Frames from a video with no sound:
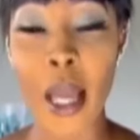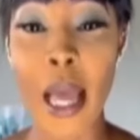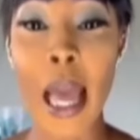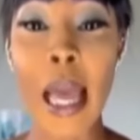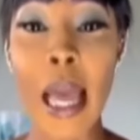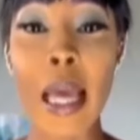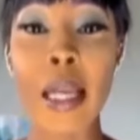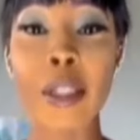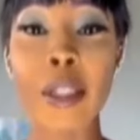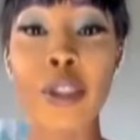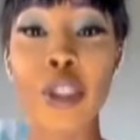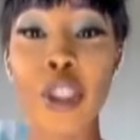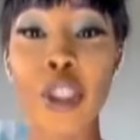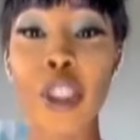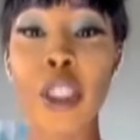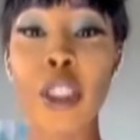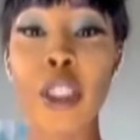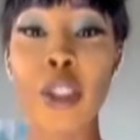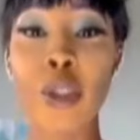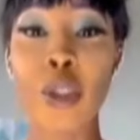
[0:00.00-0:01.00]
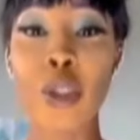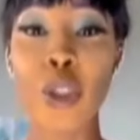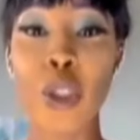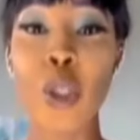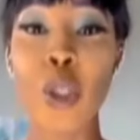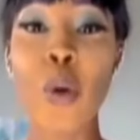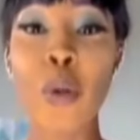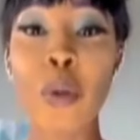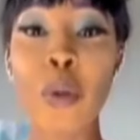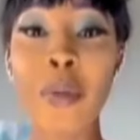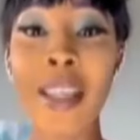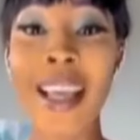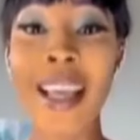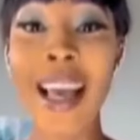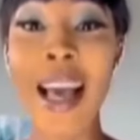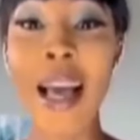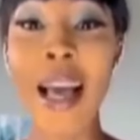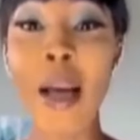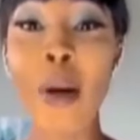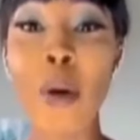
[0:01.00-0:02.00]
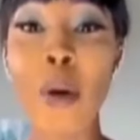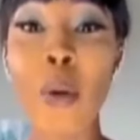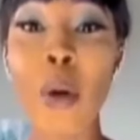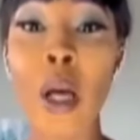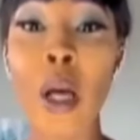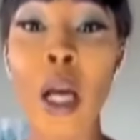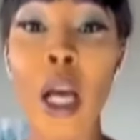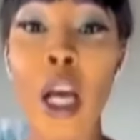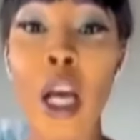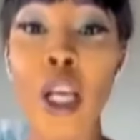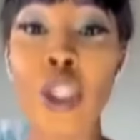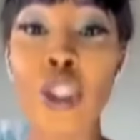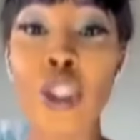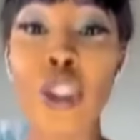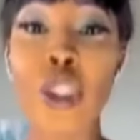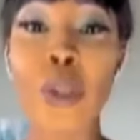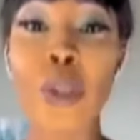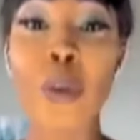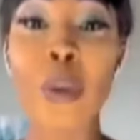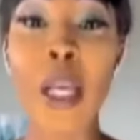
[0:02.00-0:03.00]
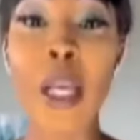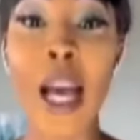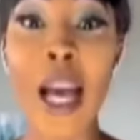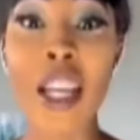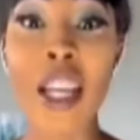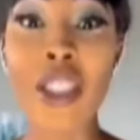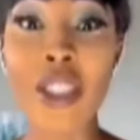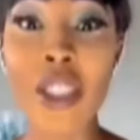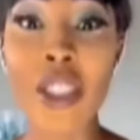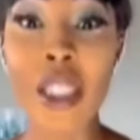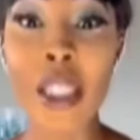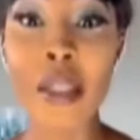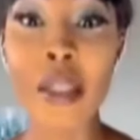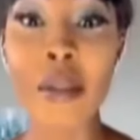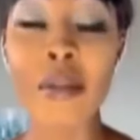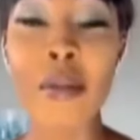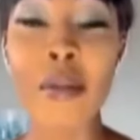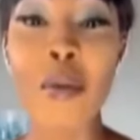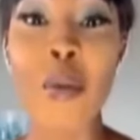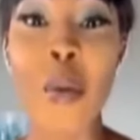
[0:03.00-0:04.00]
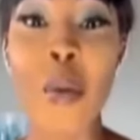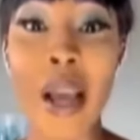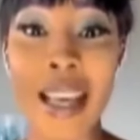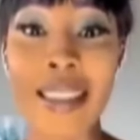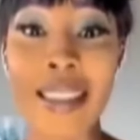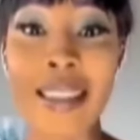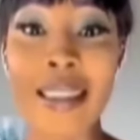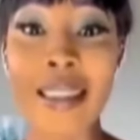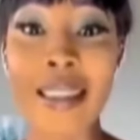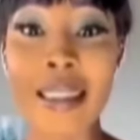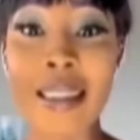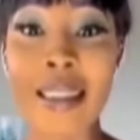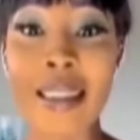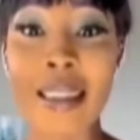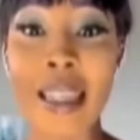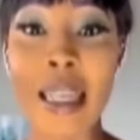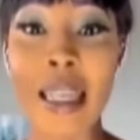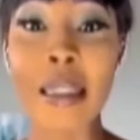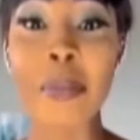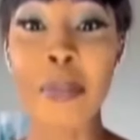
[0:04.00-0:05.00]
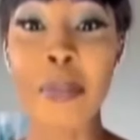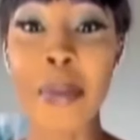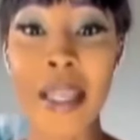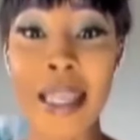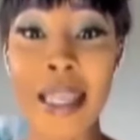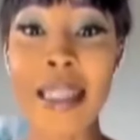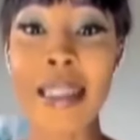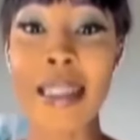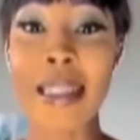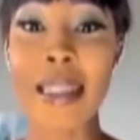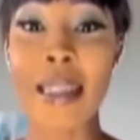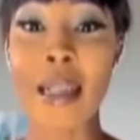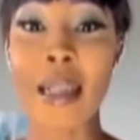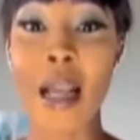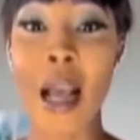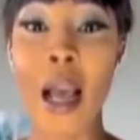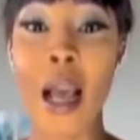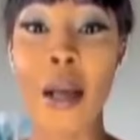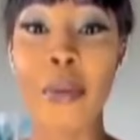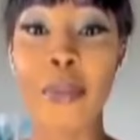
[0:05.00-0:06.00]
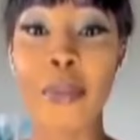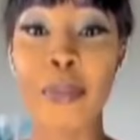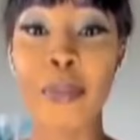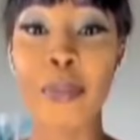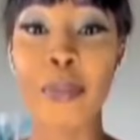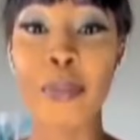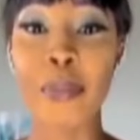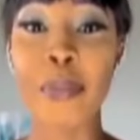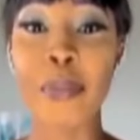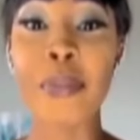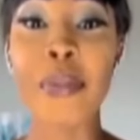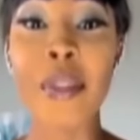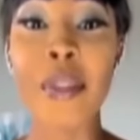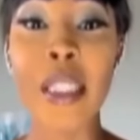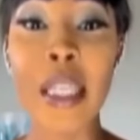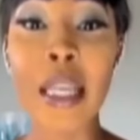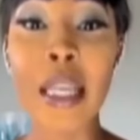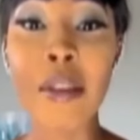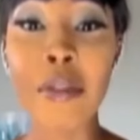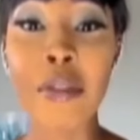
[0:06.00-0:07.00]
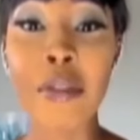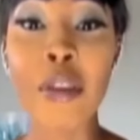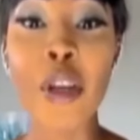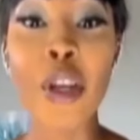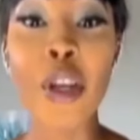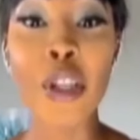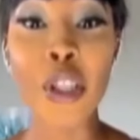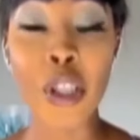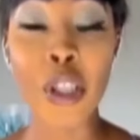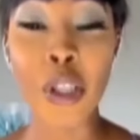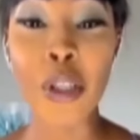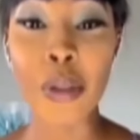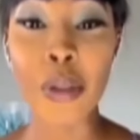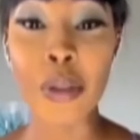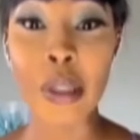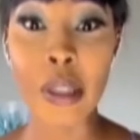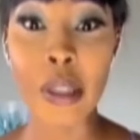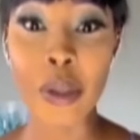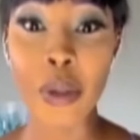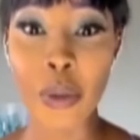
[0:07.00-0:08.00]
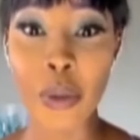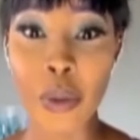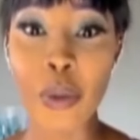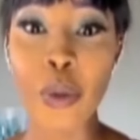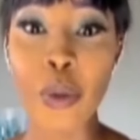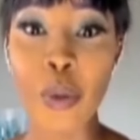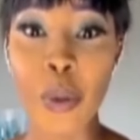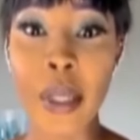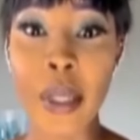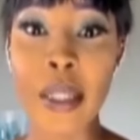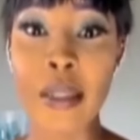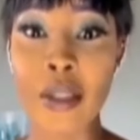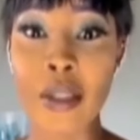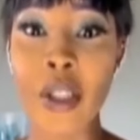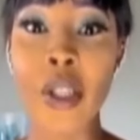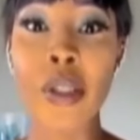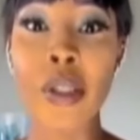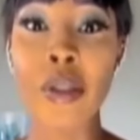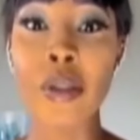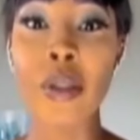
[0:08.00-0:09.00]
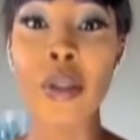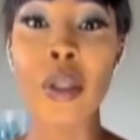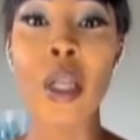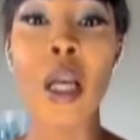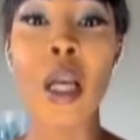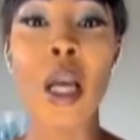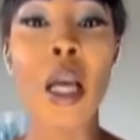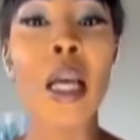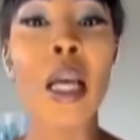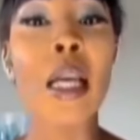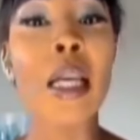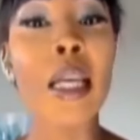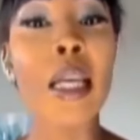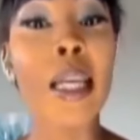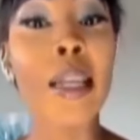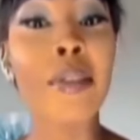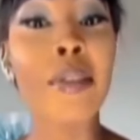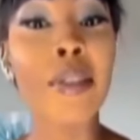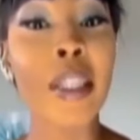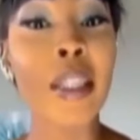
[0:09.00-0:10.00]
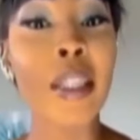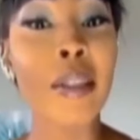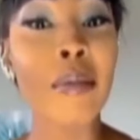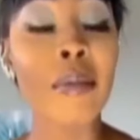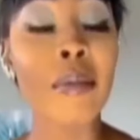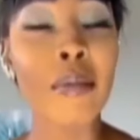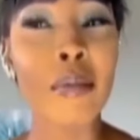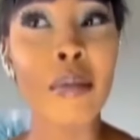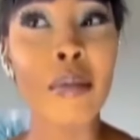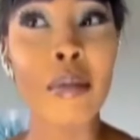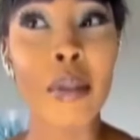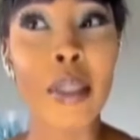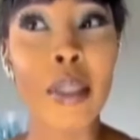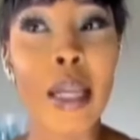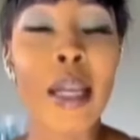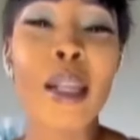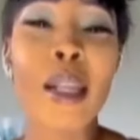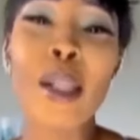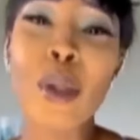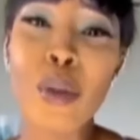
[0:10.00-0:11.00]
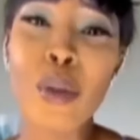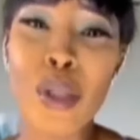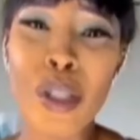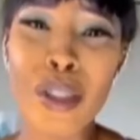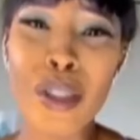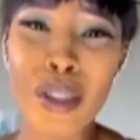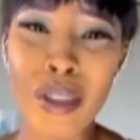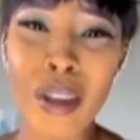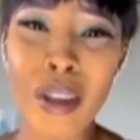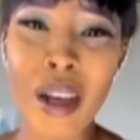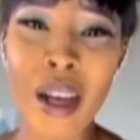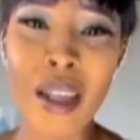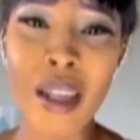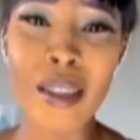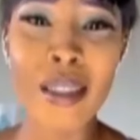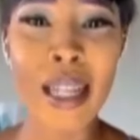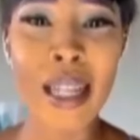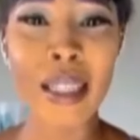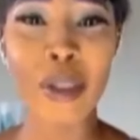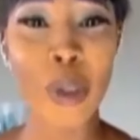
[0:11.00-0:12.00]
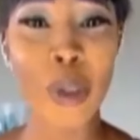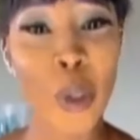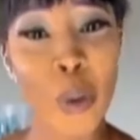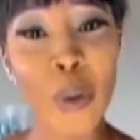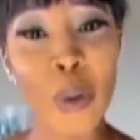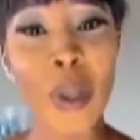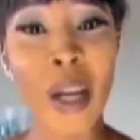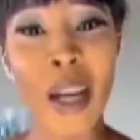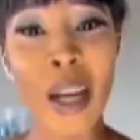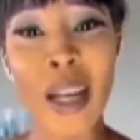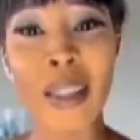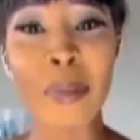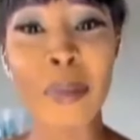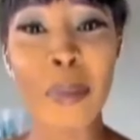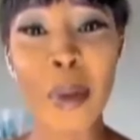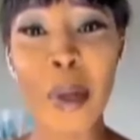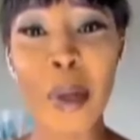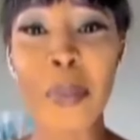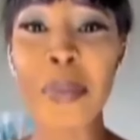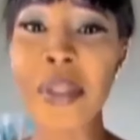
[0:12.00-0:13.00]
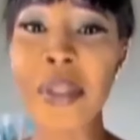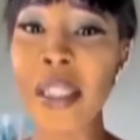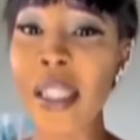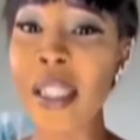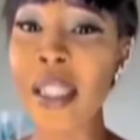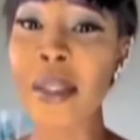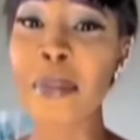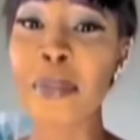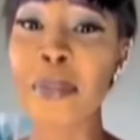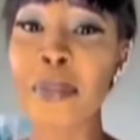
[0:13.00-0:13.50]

and she showed me how she would actually rest in peace if her girls, the two twins girls, if they get closer to God, like know God properly.